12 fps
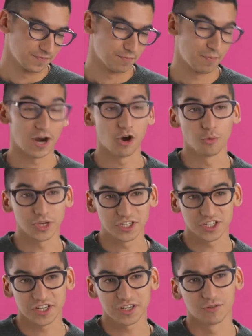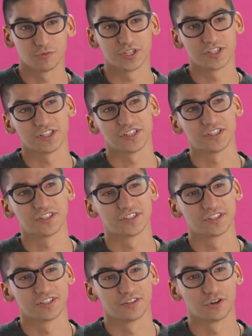Mangoviche, which
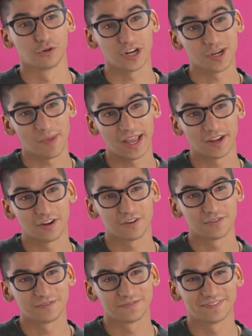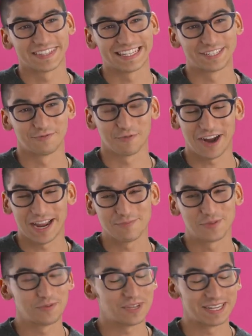is green mango. It's
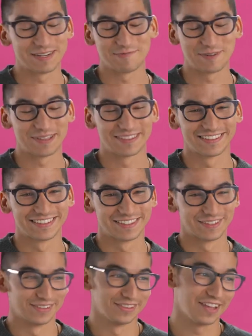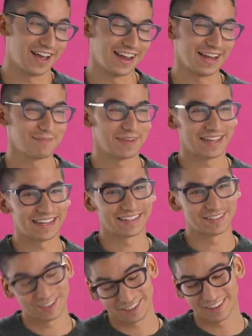ripe. You eat it with lime
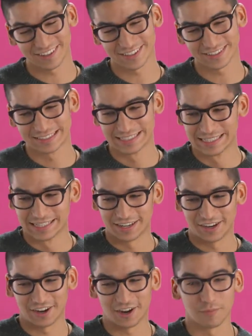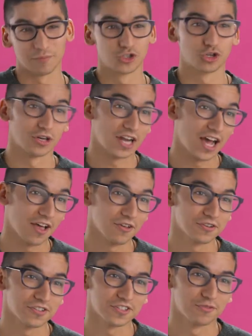and salt.
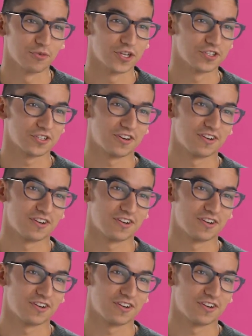Cholados, which